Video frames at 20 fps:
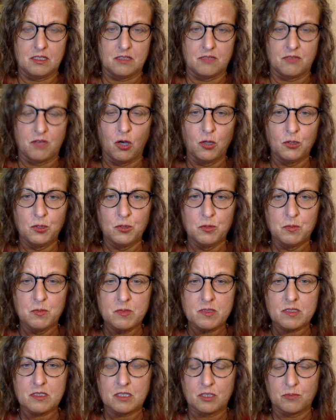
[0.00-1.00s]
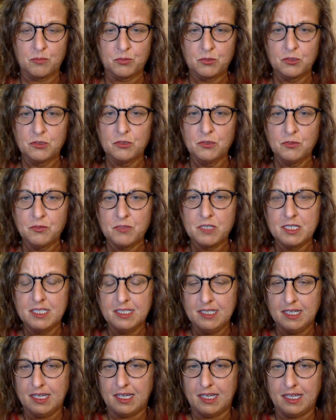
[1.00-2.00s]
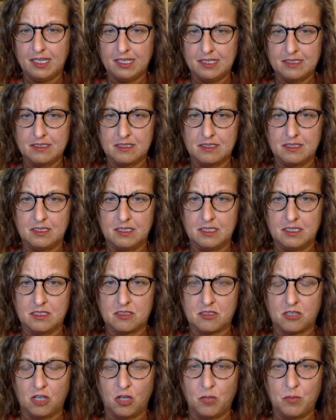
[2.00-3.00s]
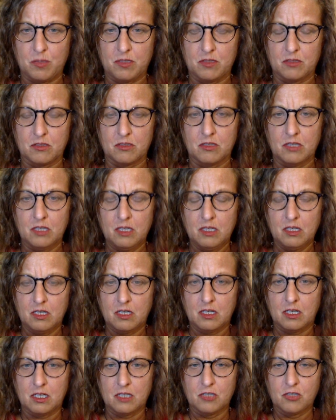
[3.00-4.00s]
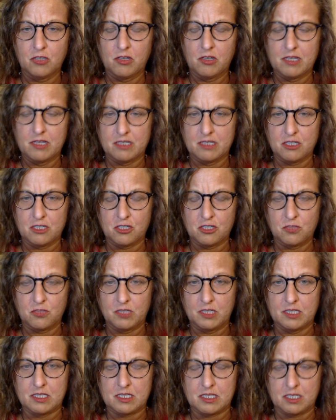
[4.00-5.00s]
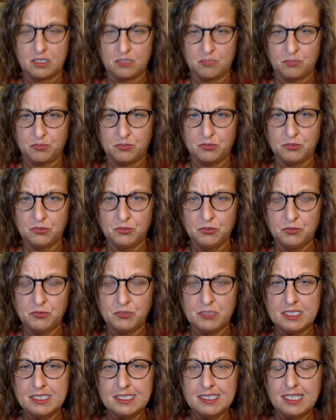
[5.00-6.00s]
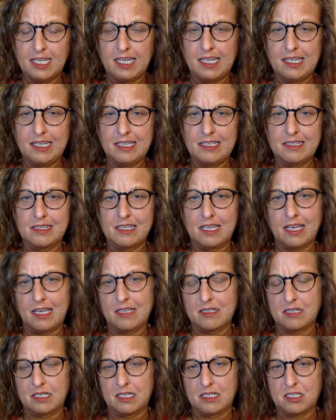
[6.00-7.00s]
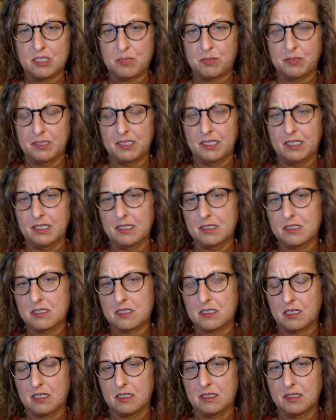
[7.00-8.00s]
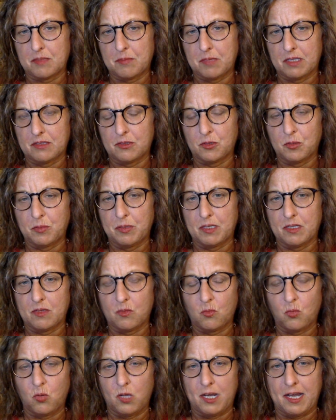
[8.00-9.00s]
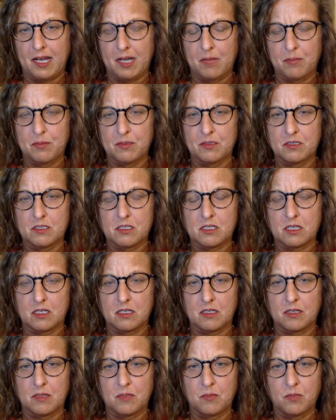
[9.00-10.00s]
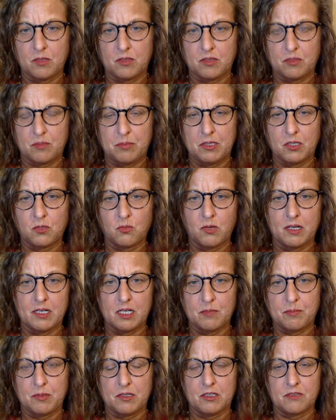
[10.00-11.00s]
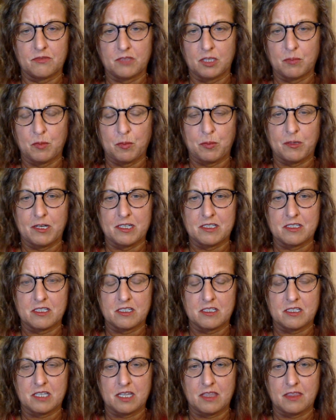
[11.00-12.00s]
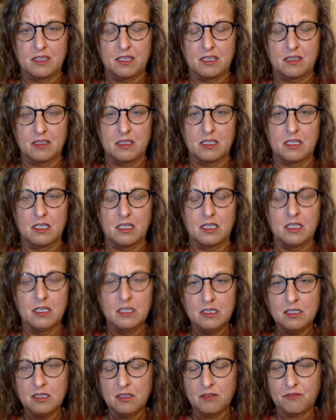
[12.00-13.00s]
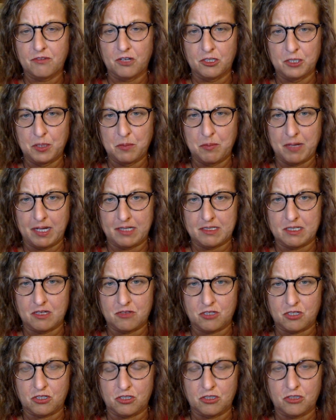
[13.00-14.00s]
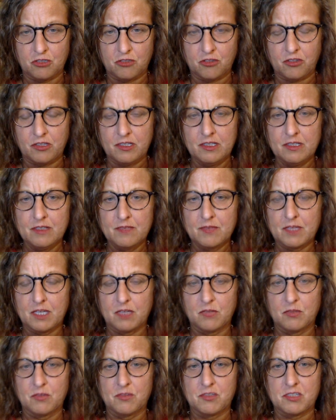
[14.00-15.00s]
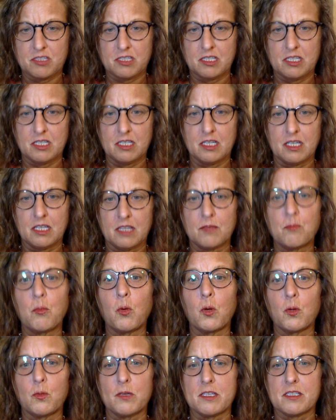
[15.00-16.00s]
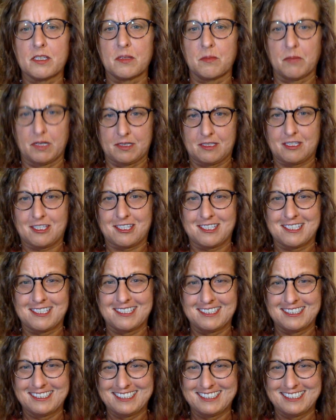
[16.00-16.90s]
volumes improved and the sawmill utilization rates improved, and that explains a little bit what happened with the big run-up of lumber prices and then the falling back down to earth that we've seen in more recent months.